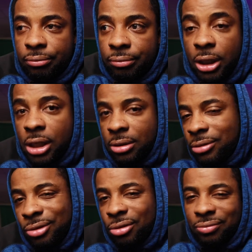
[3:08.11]
because,
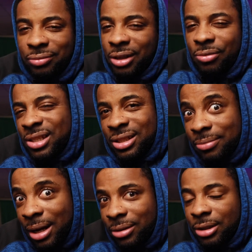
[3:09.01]
you know, it wasn't
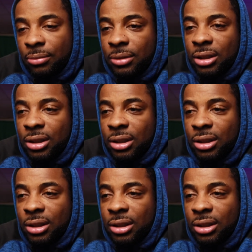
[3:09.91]
about them.